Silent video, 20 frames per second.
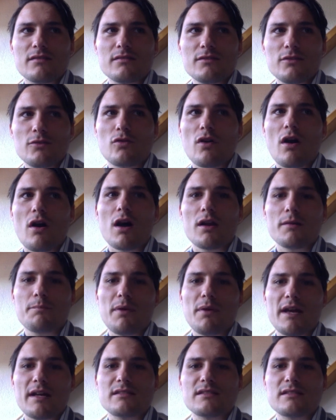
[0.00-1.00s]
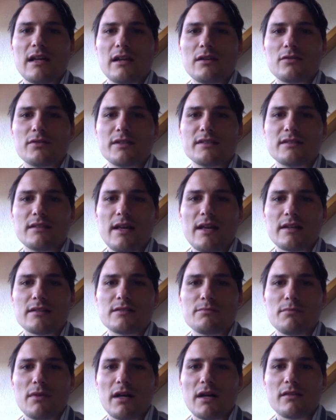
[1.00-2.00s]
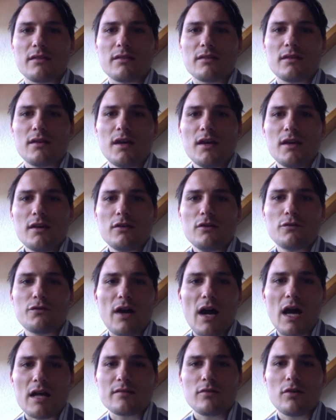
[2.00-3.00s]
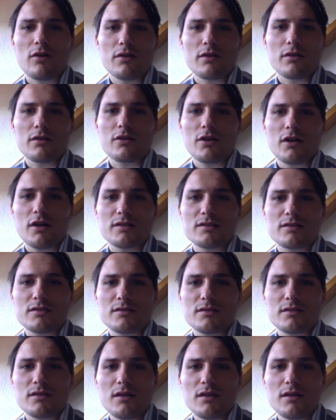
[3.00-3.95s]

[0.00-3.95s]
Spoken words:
You can't pay salaries next month. You've cut all the costs.